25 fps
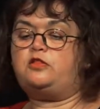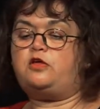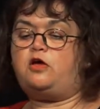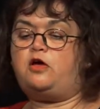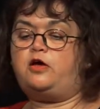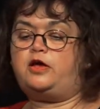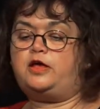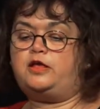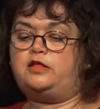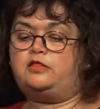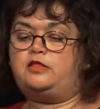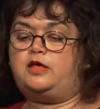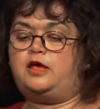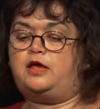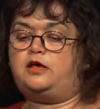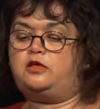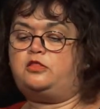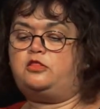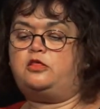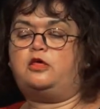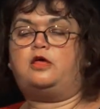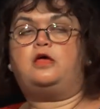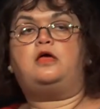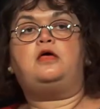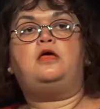
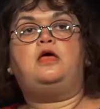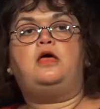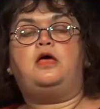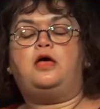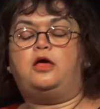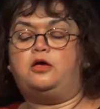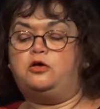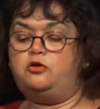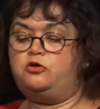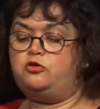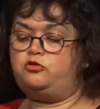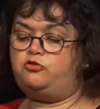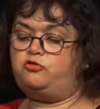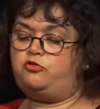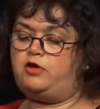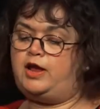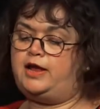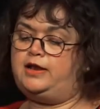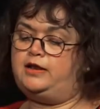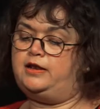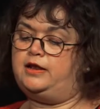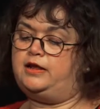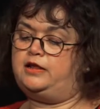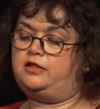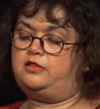architecture, and good
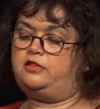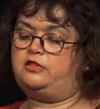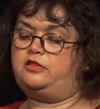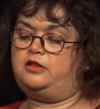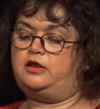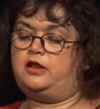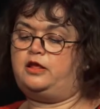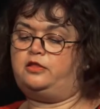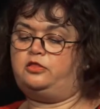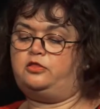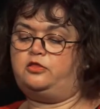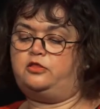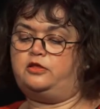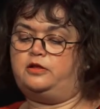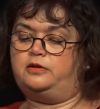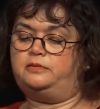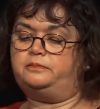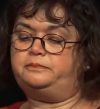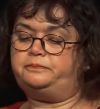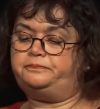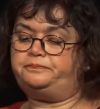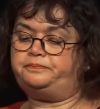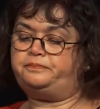train links to London.